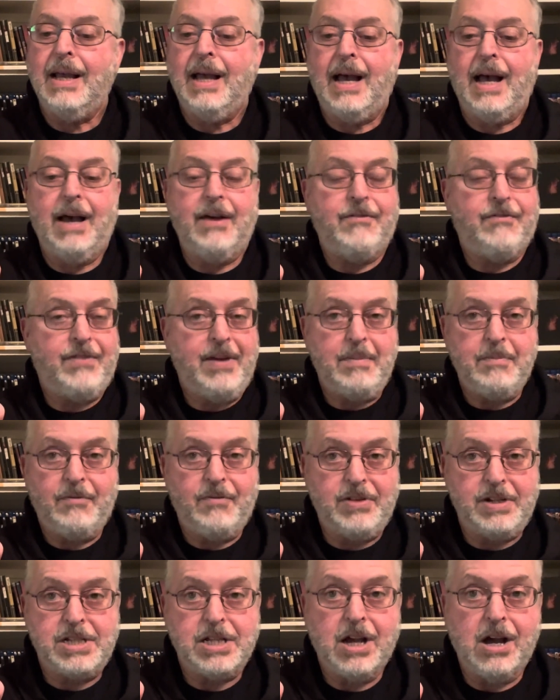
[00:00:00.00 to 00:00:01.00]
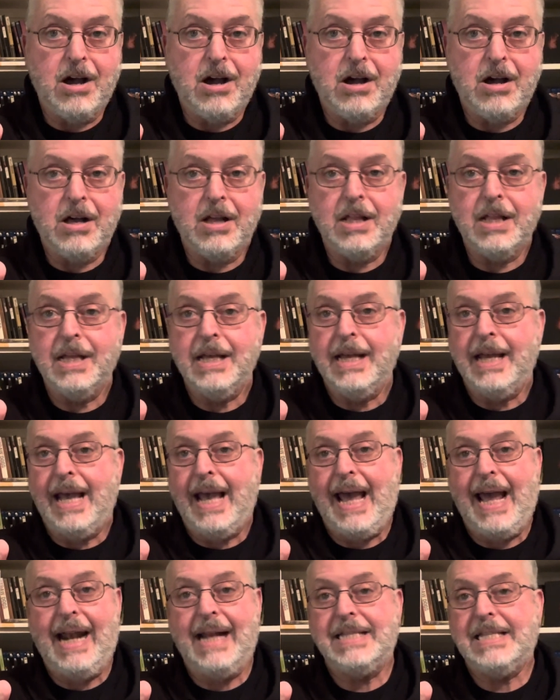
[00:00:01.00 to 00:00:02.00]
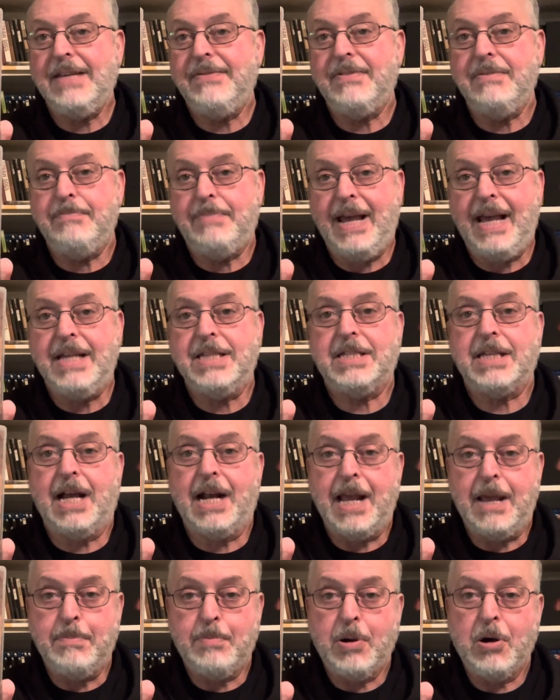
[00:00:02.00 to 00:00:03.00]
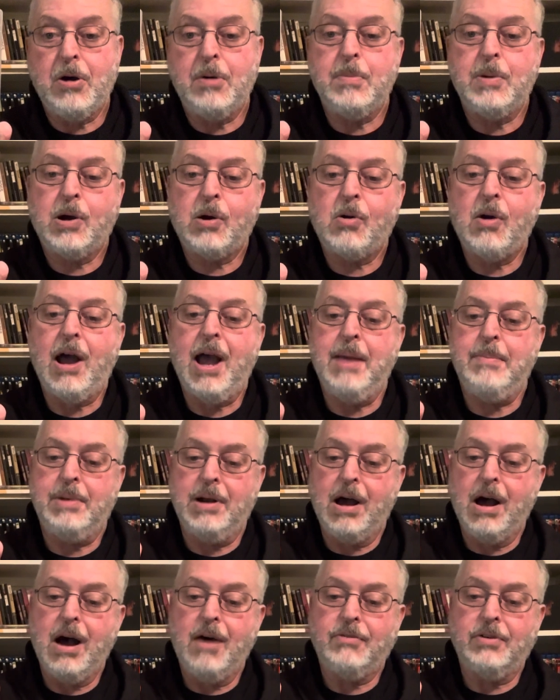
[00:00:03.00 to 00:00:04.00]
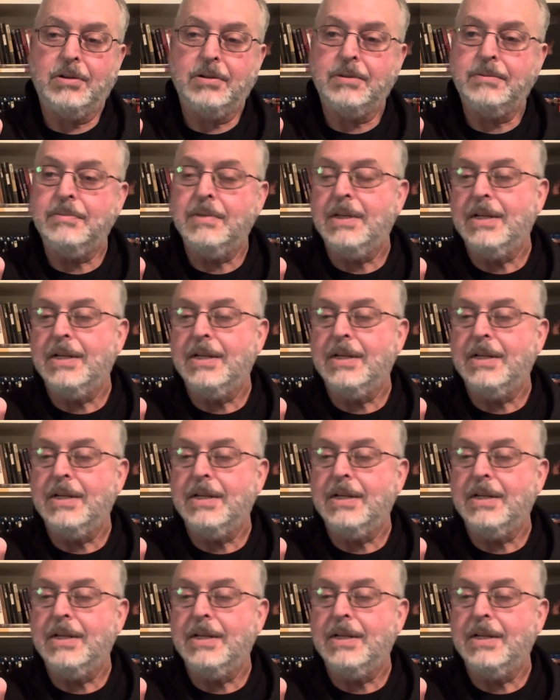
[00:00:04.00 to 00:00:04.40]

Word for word: a femme fatale, and it's even based on a pulp crime novel.